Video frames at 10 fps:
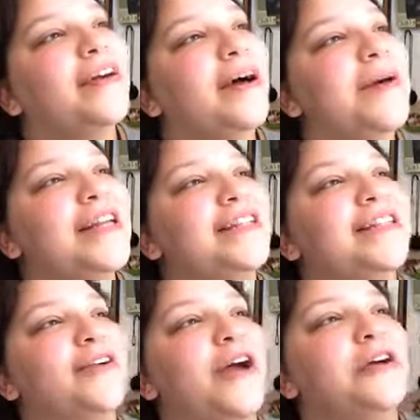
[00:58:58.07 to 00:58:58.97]
Amanda
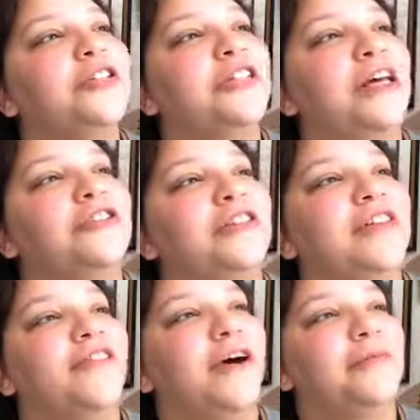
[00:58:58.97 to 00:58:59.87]
says her coaching
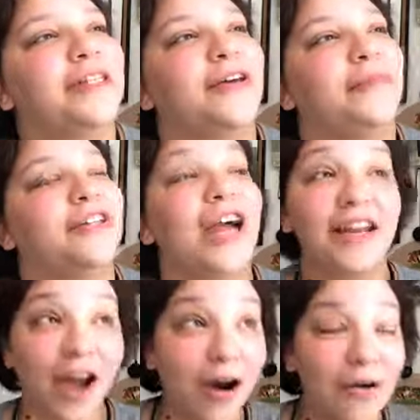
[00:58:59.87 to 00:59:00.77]
sessions have helped me so much. I
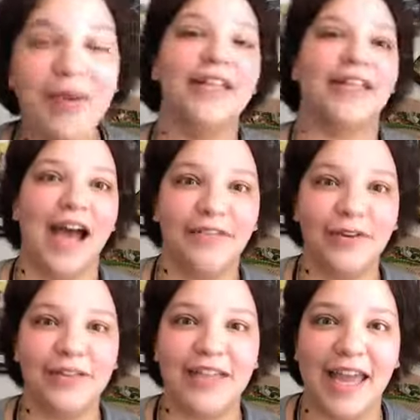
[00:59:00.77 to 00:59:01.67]
know, we get to have
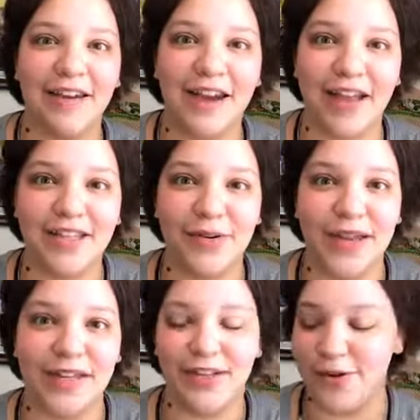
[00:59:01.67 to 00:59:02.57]
yours again next
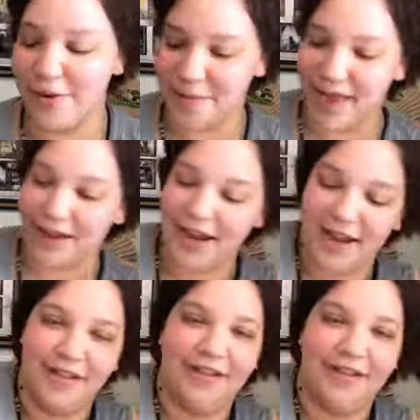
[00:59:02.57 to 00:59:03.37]
week too, Amanda.